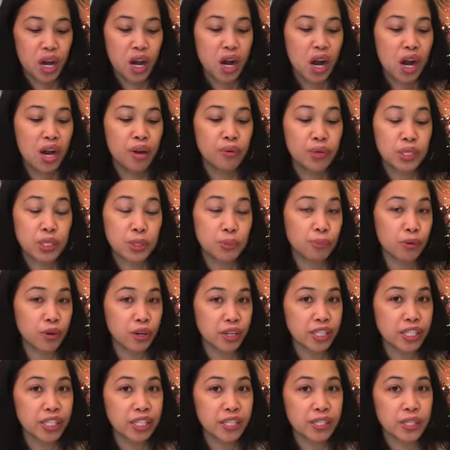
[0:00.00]
I was
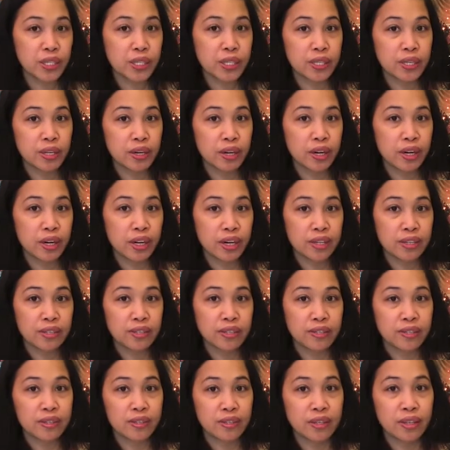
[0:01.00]
boiling this,
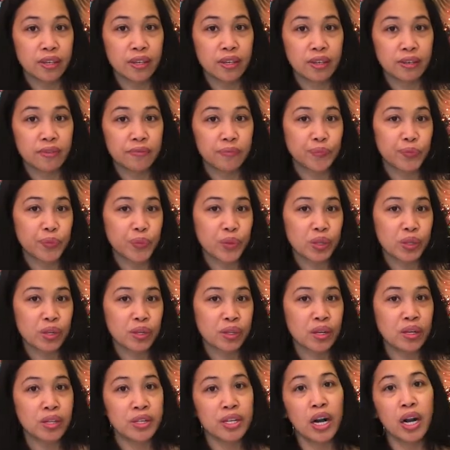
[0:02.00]
guys, like
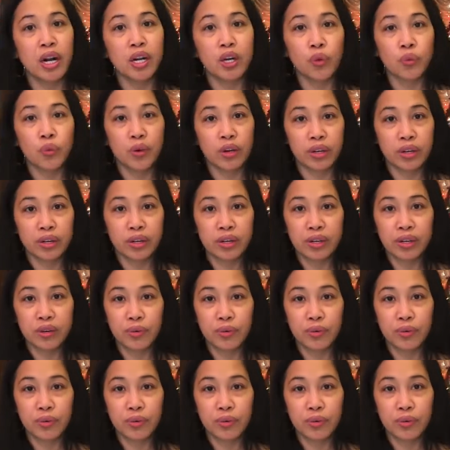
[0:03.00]
in hot water.